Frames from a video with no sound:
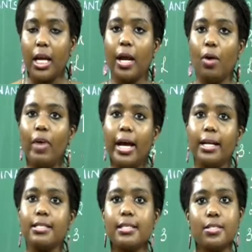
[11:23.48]
Now where
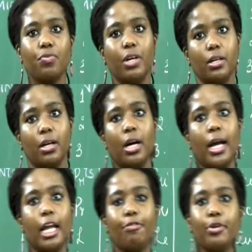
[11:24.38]
does this work?
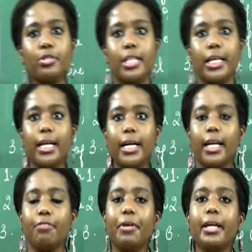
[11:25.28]
If you see
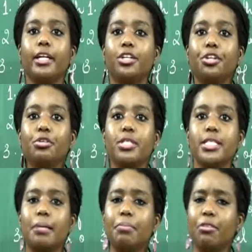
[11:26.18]
that if we are
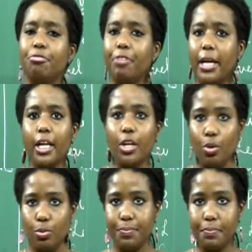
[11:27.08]
introducing something very
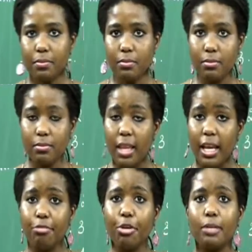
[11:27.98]
new,
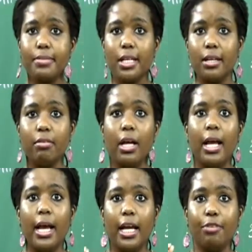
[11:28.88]
if you observe
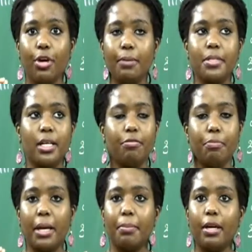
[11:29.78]

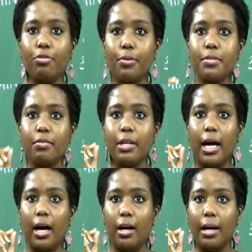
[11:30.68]

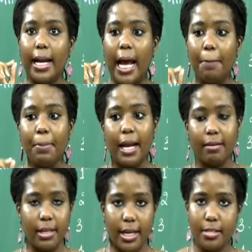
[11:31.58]
an Apple
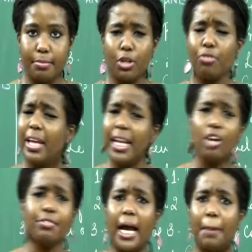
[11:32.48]
advertisement of any
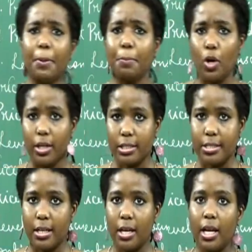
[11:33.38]
of the Apple products,